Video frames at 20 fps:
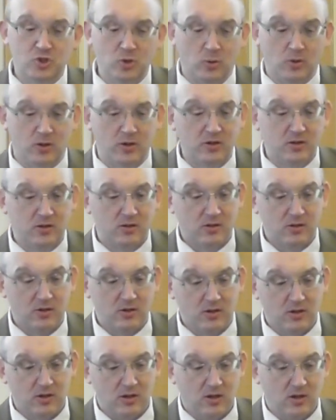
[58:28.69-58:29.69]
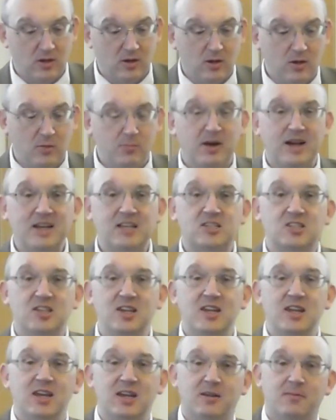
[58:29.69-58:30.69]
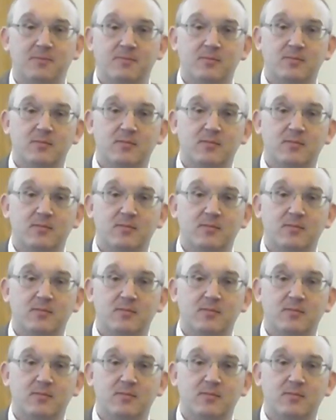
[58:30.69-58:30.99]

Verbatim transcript: short by sinning.